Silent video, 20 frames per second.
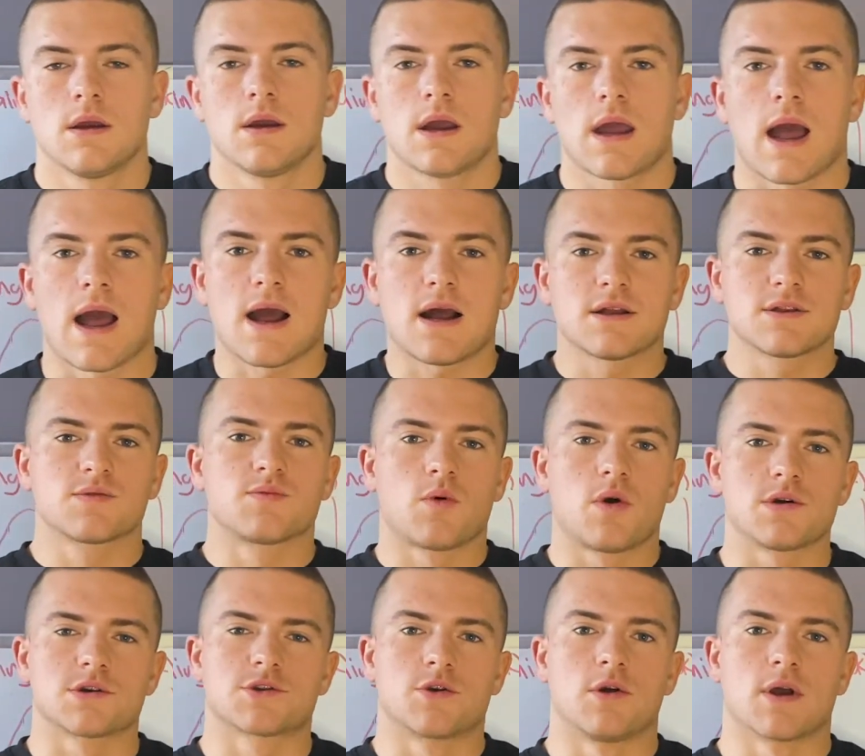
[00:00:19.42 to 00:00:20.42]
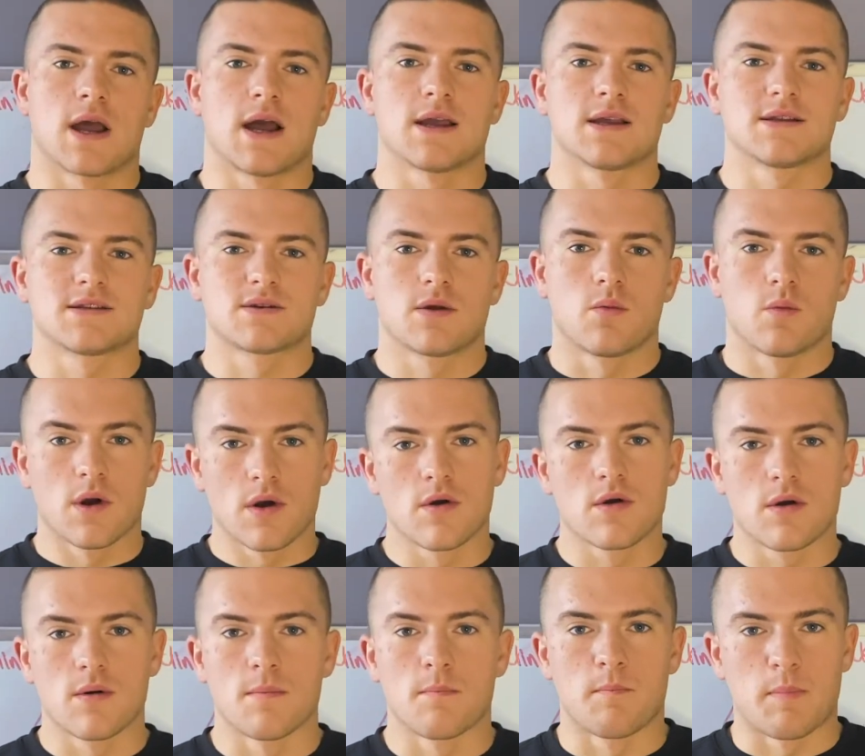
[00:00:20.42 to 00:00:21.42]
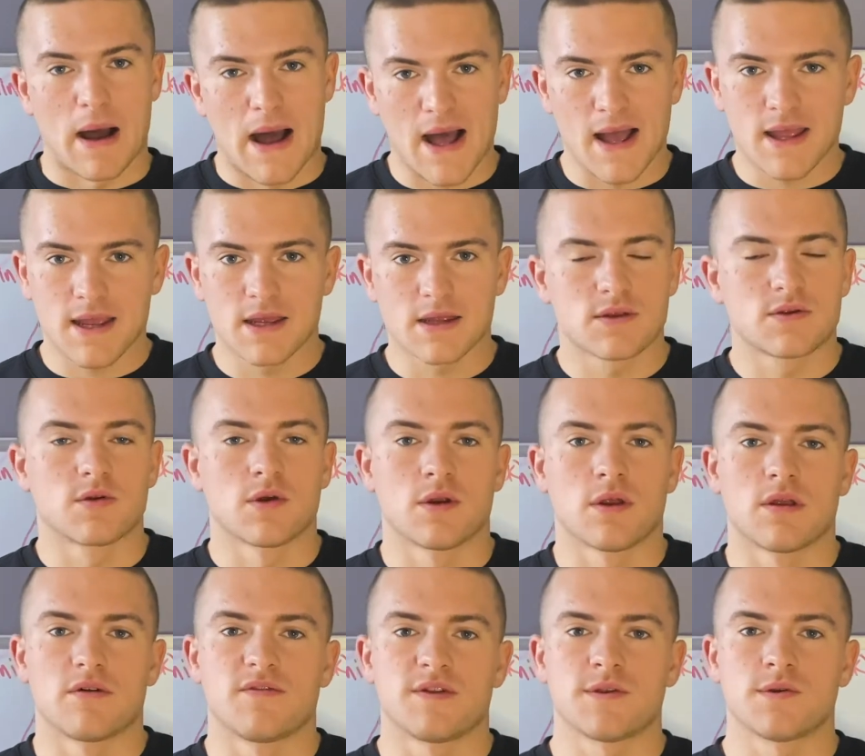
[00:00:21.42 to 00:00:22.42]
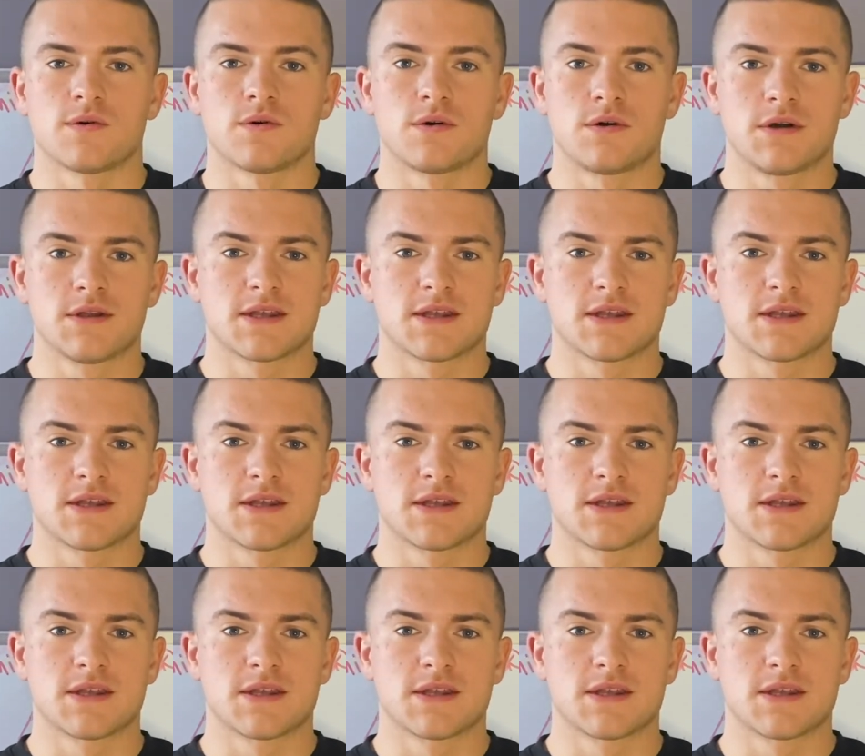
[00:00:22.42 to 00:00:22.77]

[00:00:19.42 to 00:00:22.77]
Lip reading: And what is going on, guys? Welcome back to another video.